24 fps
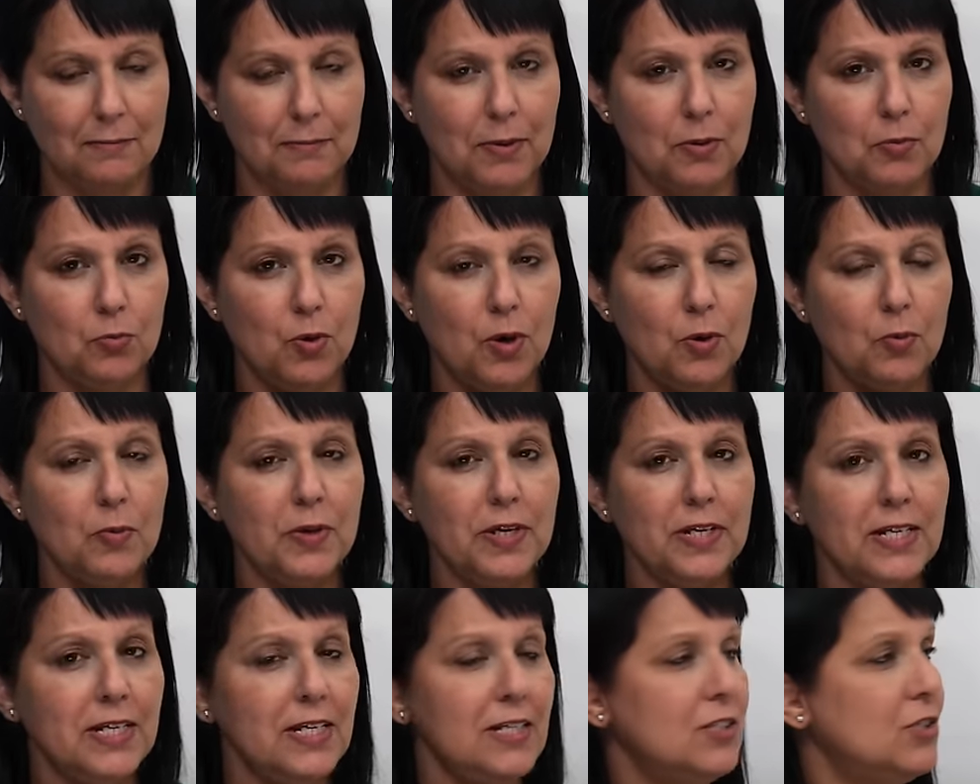But what
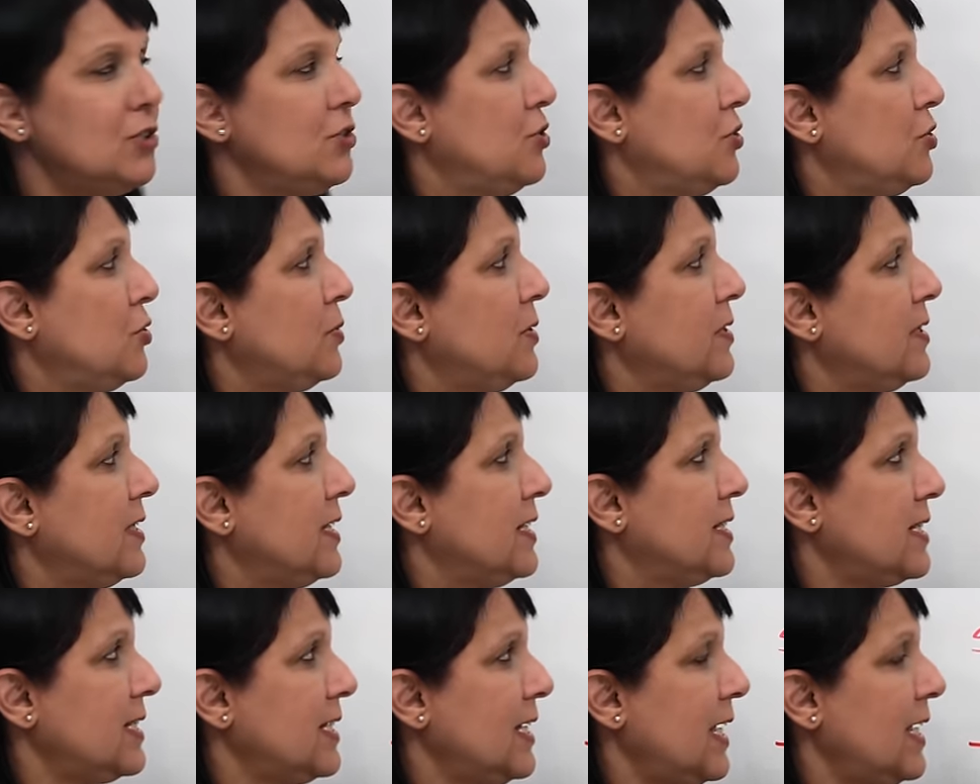we need to do in
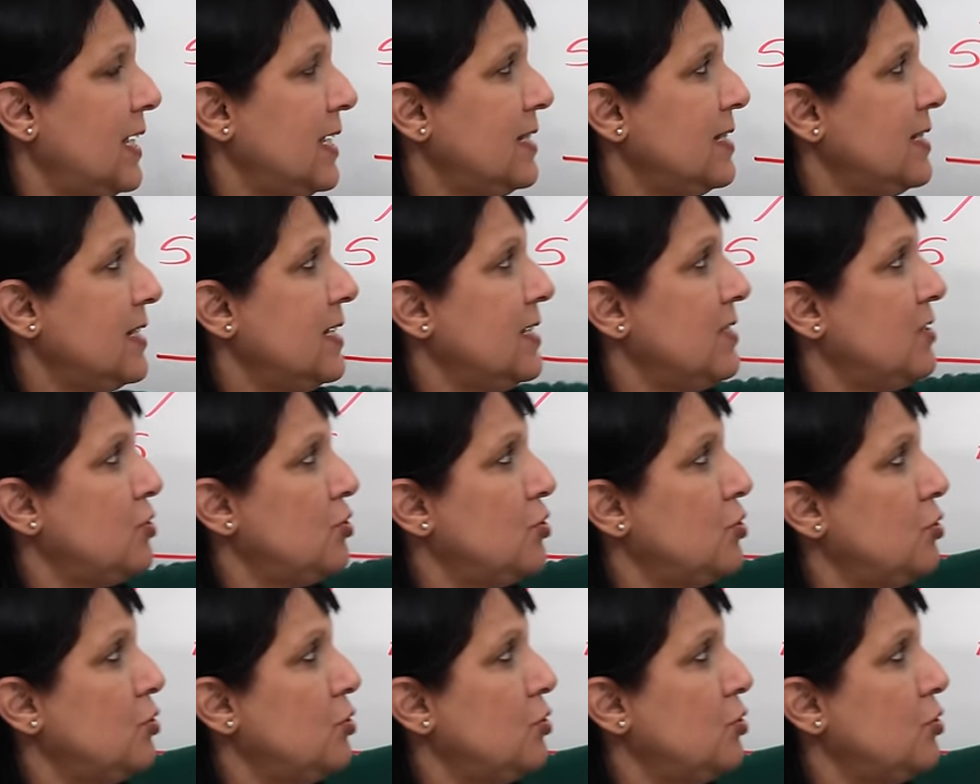this case is